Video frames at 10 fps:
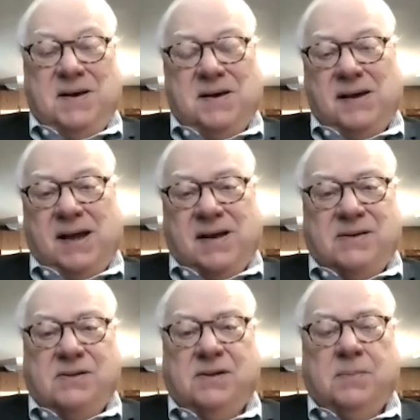uh,
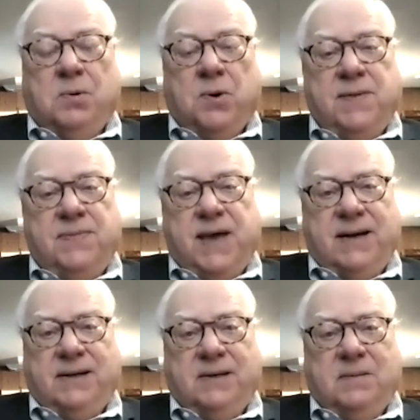and to the point
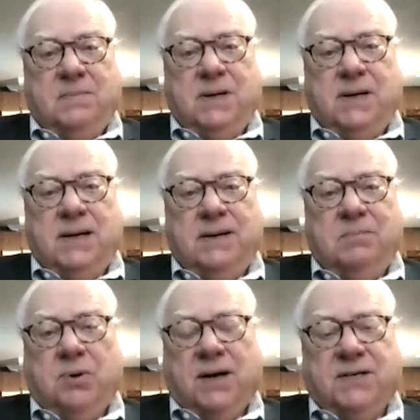that in many
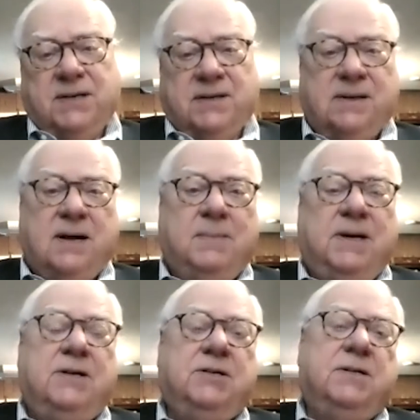Protestant
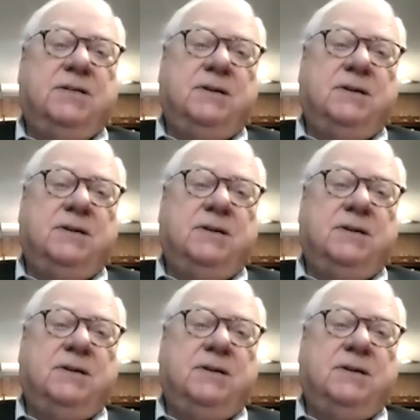denominations,